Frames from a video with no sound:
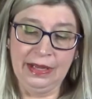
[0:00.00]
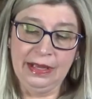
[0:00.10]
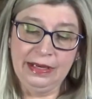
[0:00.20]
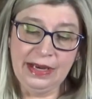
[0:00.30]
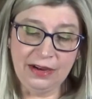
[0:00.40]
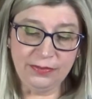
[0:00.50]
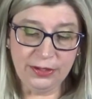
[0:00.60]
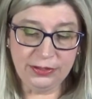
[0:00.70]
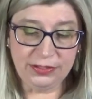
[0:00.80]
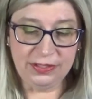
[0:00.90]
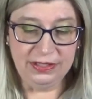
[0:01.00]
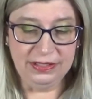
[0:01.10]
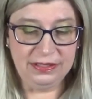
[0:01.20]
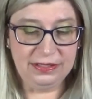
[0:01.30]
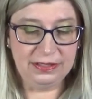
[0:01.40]
Now,
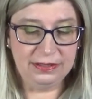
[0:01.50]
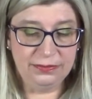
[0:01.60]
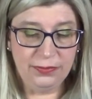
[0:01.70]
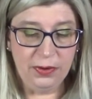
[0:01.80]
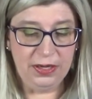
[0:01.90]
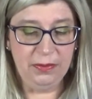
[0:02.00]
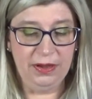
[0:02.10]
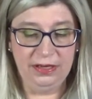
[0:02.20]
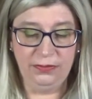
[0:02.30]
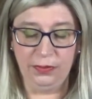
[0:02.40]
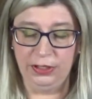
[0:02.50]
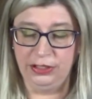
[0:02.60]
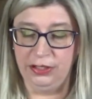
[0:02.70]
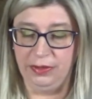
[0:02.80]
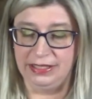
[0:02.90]
verses 41 and 42,